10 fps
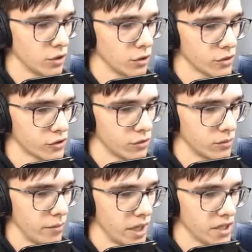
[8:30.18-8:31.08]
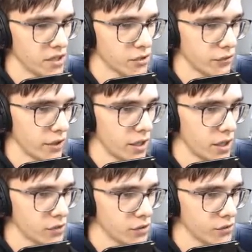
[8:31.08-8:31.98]
a cobblestone base of the
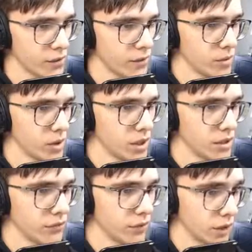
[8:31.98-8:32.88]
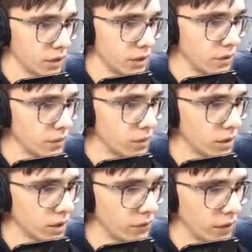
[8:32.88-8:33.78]
house. Where will we live? I think we will
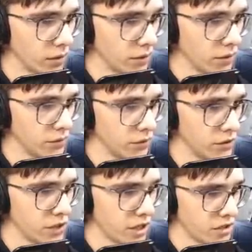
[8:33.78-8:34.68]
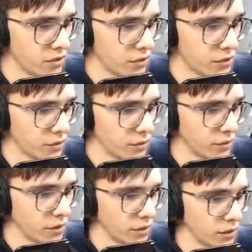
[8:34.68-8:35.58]
live around the chest or
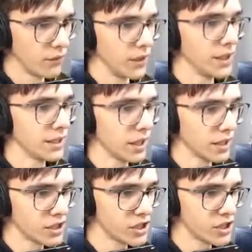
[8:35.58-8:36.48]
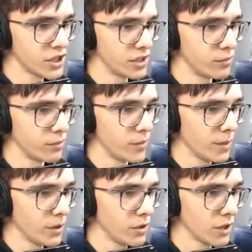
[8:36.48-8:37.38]
something. We need like yeah. sheep.
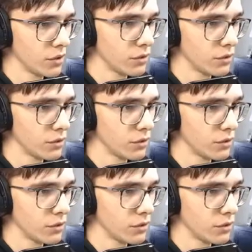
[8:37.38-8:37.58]
Maybe you can